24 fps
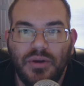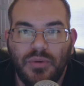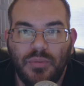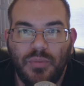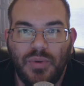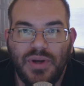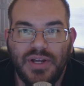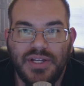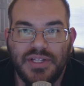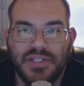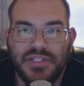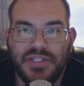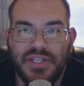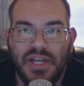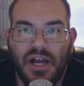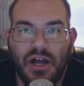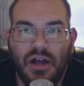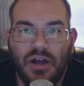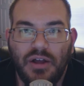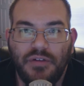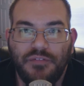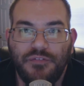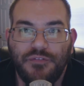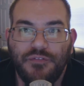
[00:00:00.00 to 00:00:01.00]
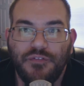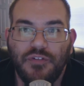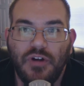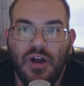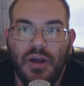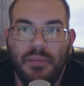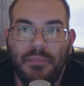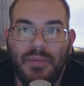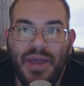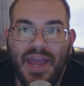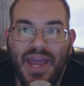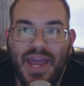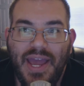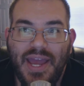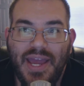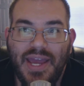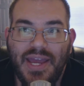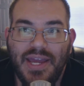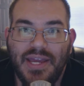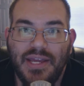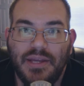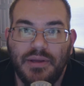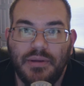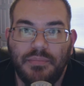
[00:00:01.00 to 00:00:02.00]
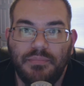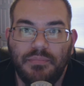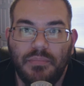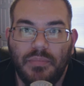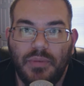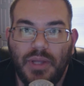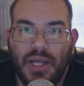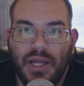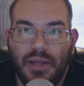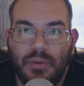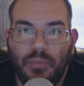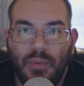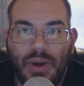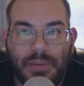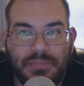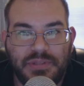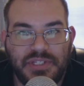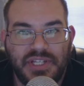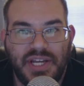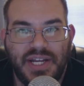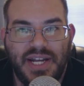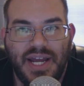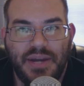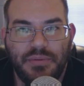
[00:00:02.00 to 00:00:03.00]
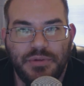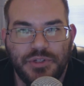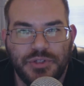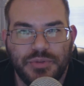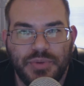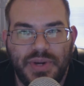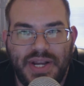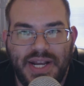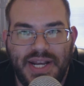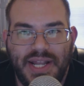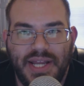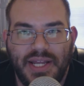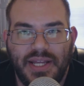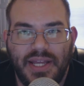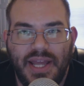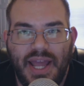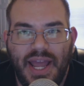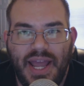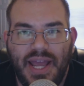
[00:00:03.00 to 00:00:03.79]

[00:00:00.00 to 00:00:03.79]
was from a website I was reading,